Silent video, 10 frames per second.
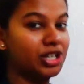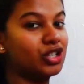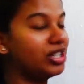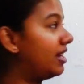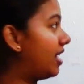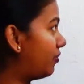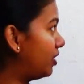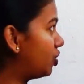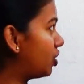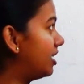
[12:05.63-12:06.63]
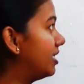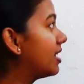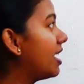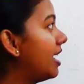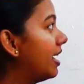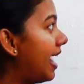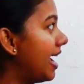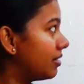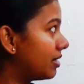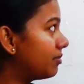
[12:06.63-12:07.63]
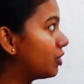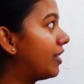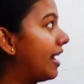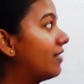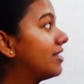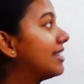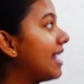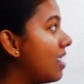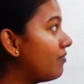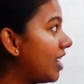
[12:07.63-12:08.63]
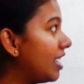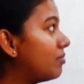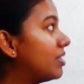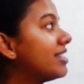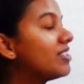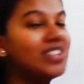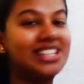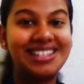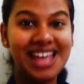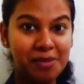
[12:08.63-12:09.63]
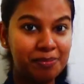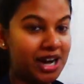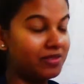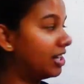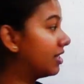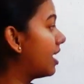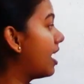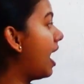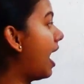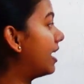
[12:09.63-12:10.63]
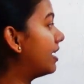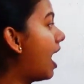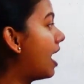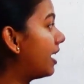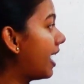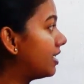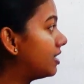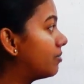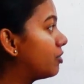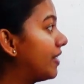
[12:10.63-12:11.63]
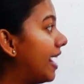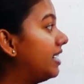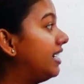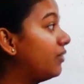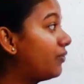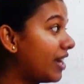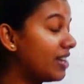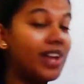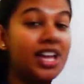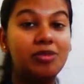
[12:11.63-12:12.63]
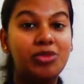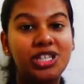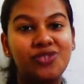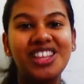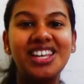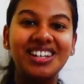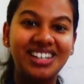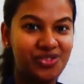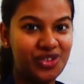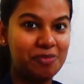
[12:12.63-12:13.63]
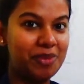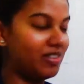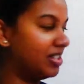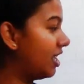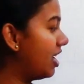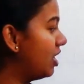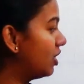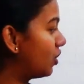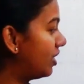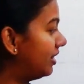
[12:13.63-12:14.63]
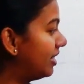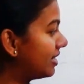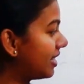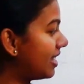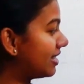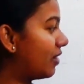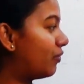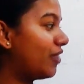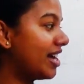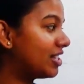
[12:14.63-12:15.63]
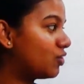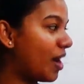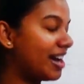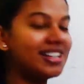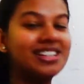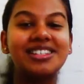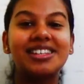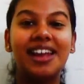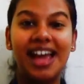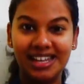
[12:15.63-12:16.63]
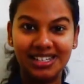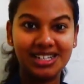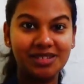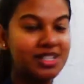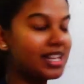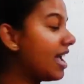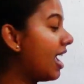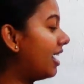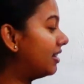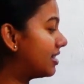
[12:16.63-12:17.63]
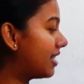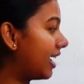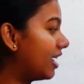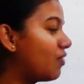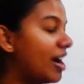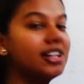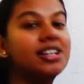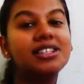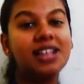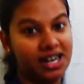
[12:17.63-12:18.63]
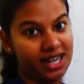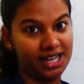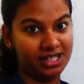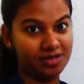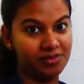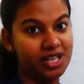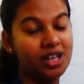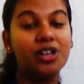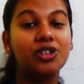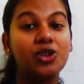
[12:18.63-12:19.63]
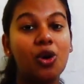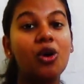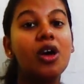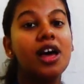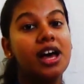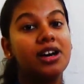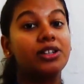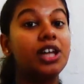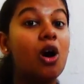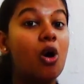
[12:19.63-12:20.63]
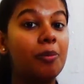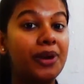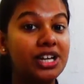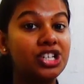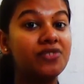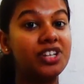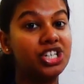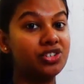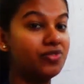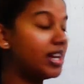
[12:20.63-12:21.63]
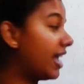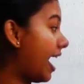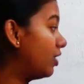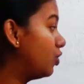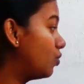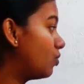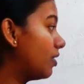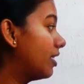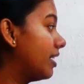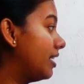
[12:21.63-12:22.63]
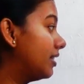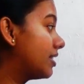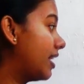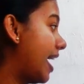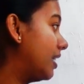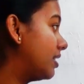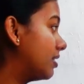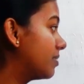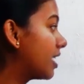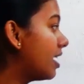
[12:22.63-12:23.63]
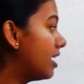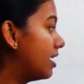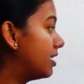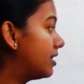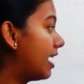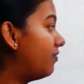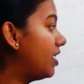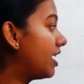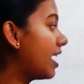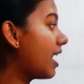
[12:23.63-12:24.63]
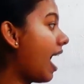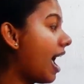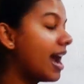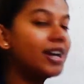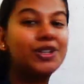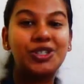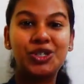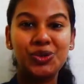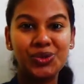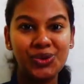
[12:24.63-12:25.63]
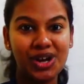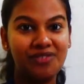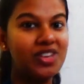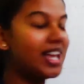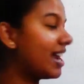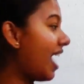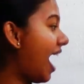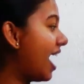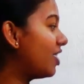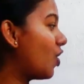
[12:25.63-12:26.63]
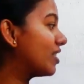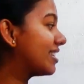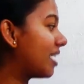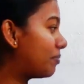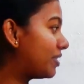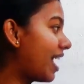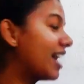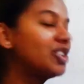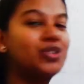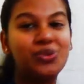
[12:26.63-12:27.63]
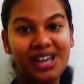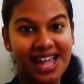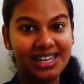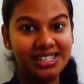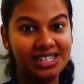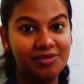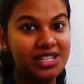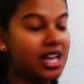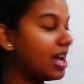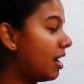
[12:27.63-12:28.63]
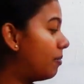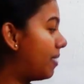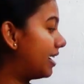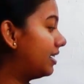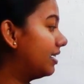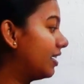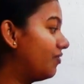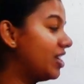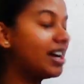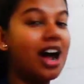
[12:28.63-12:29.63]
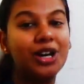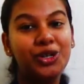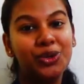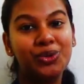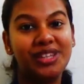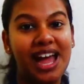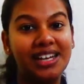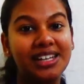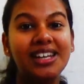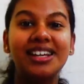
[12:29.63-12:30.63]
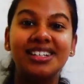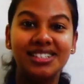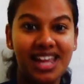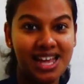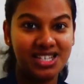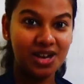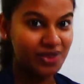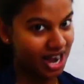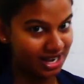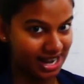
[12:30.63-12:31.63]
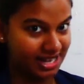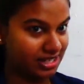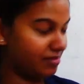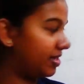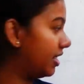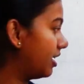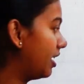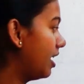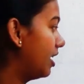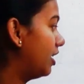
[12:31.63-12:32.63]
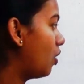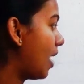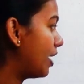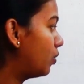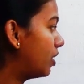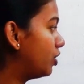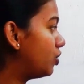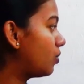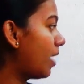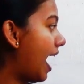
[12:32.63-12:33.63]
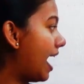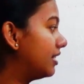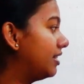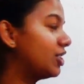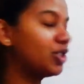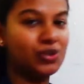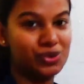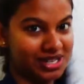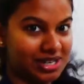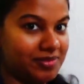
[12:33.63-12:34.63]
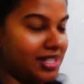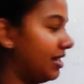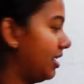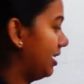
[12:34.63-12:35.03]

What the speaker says: So the definition is, like terms will have same variables with same powers, and unlike terms will have different variables with different powers. So in this case, the first one is like terms and the second one is unlike terms. So the operation which we can do in this like terms is that we can add or subtract two like terms, but we can't do that in case of unlike terms. Now I am going to add these two terms.